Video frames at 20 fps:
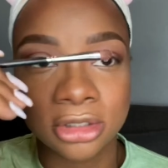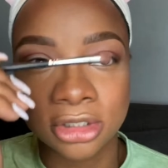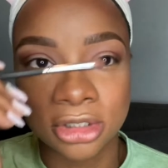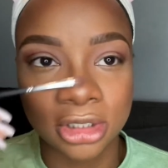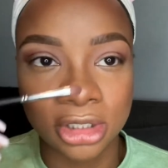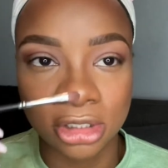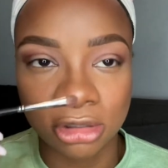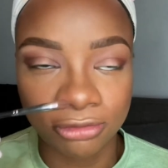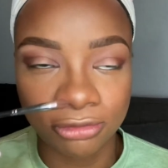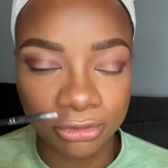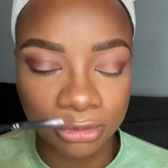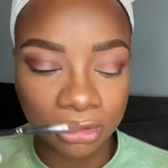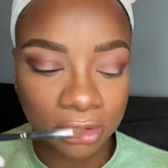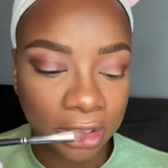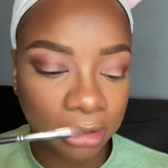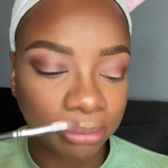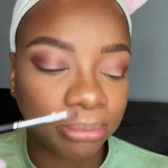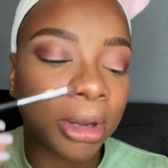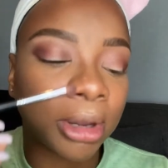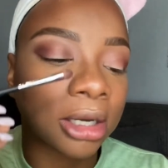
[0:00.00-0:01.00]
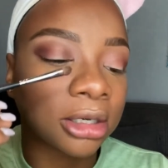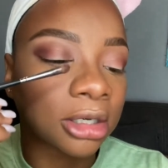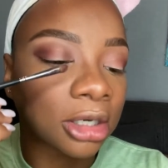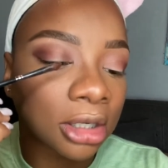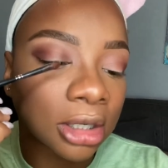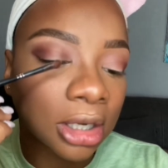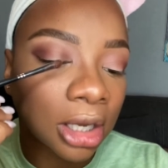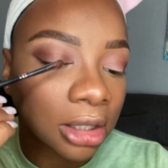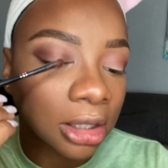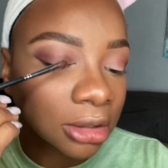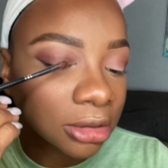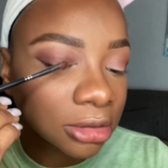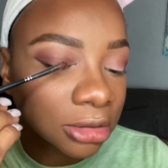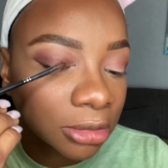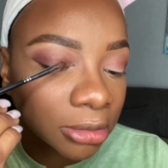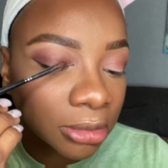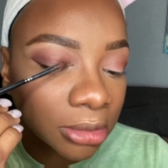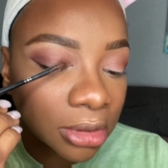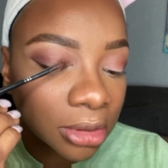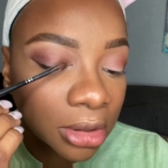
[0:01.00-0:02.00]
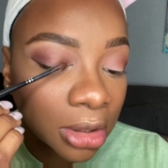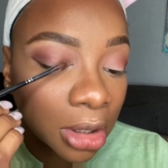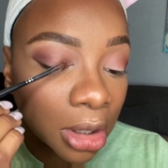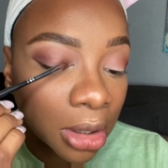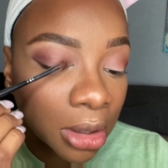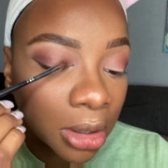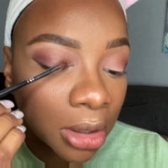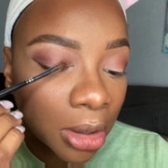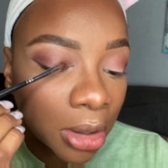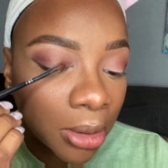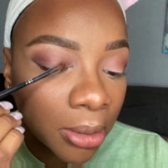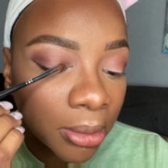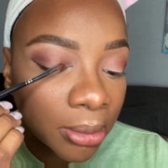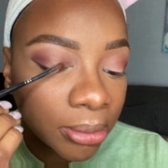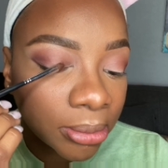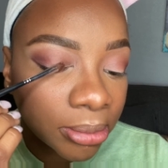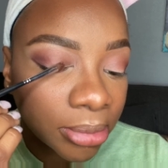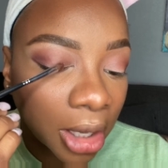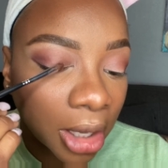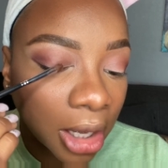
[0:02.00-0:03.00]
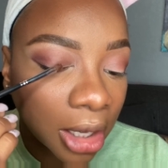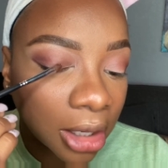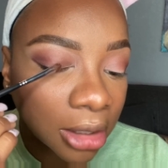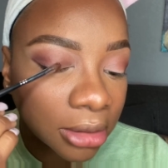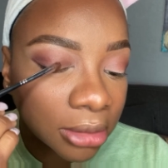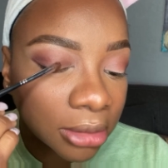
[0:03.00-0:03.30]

get the full impact of the color. So, pat.